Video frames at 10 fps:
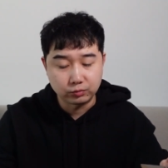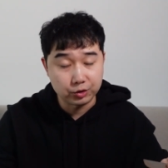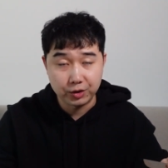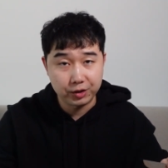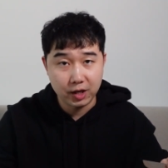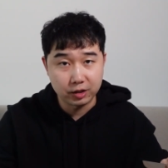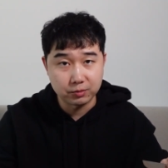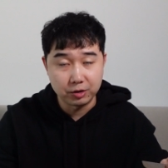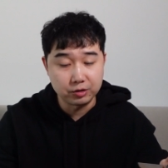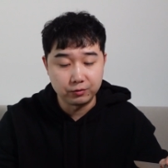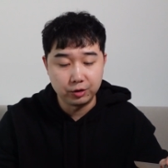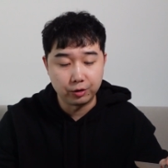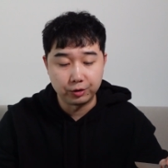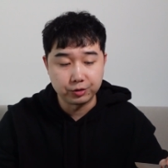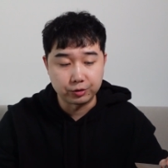It's not that expensive
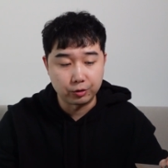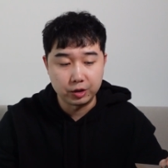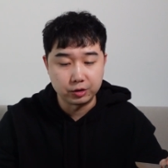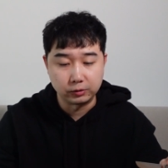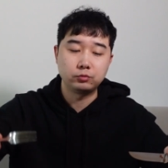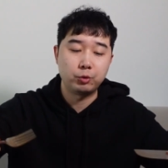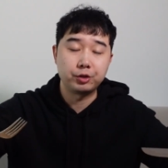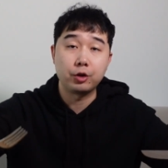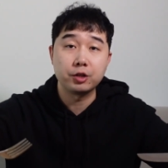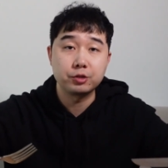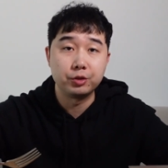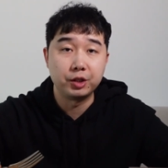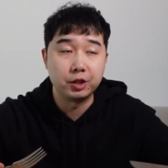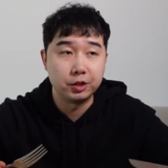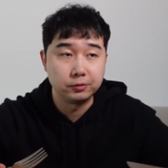either. This is crazy. Went to Costco to
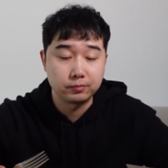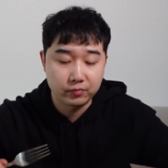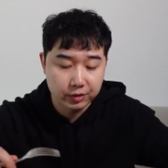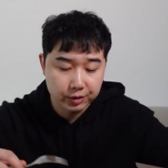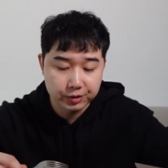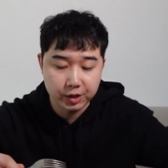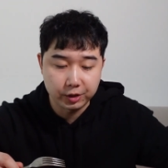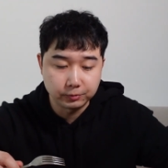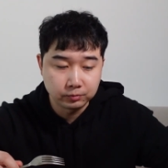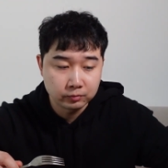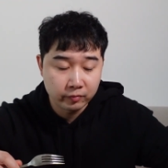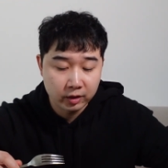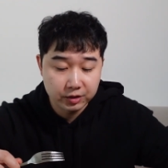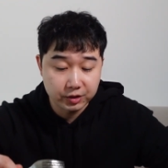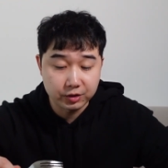get it. This is like
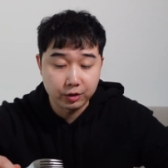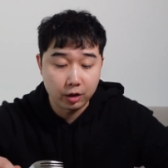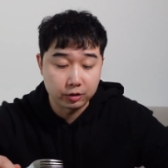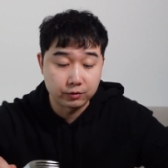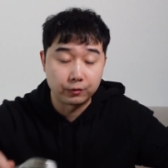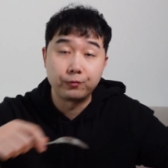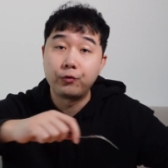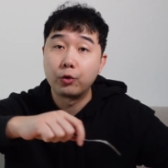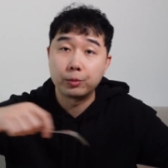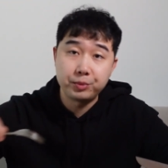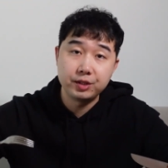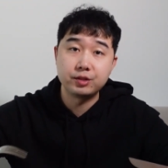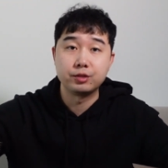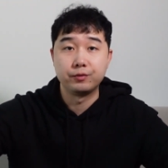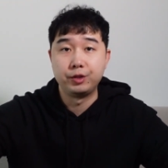$60 for 4
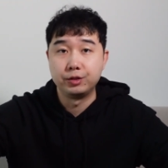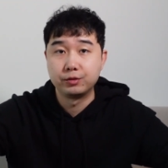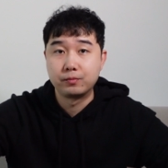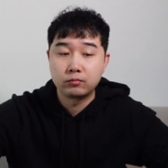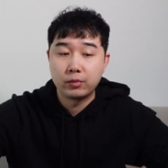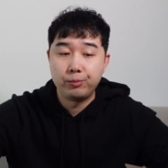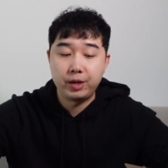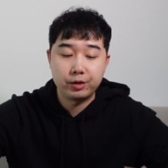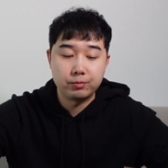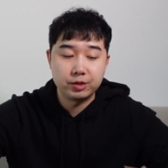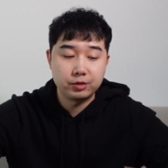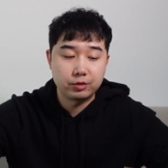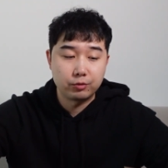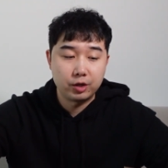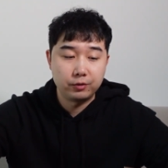pieces of these. Me and the
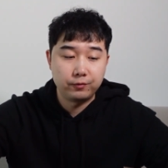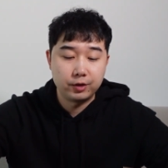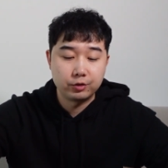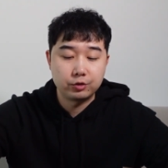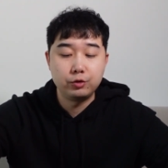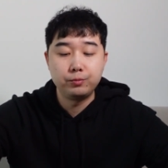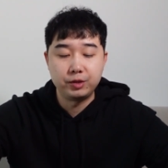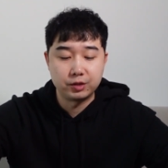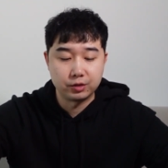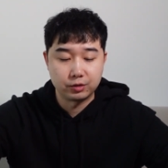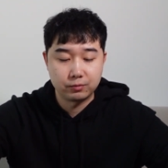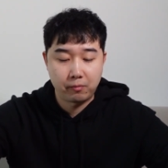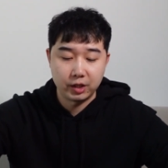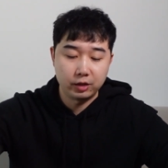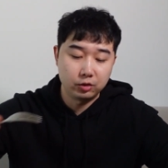missus already finished 2 pieces,
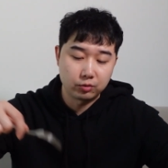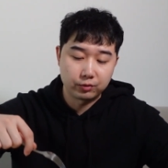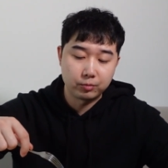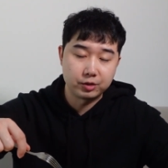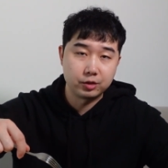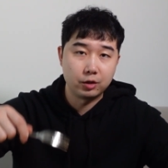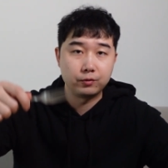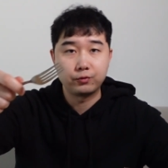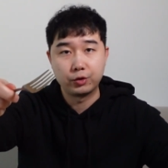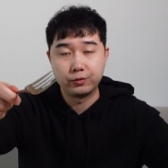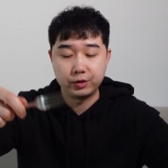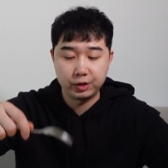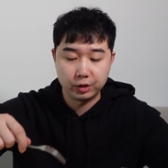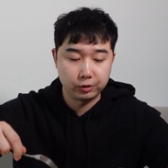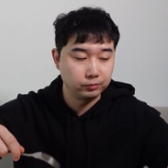but I cooked one for myself for the
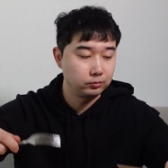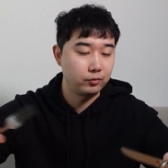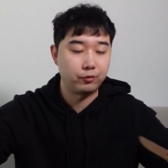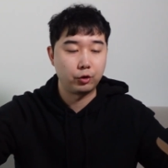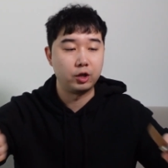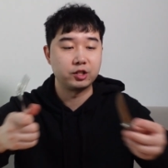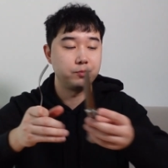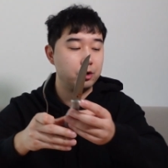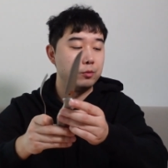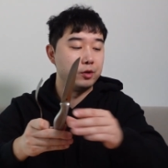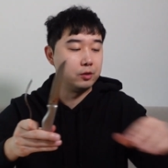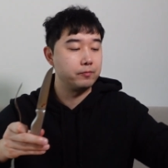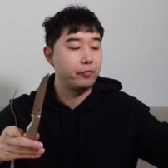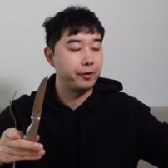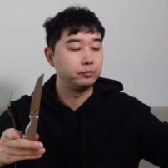video, for our experiment,
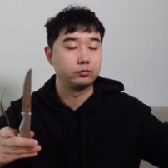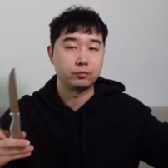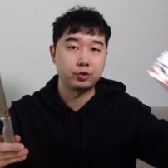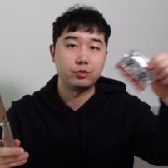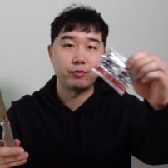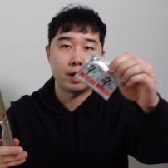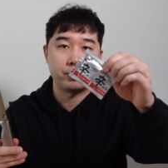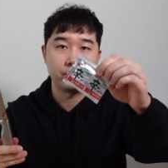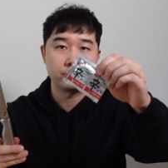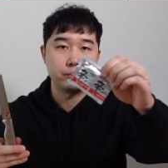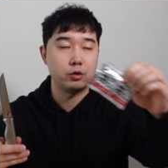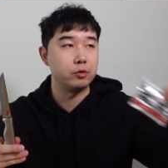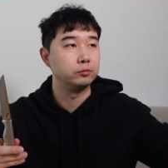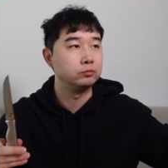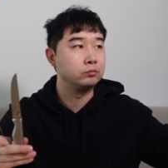the SHIN Ramyun experiment.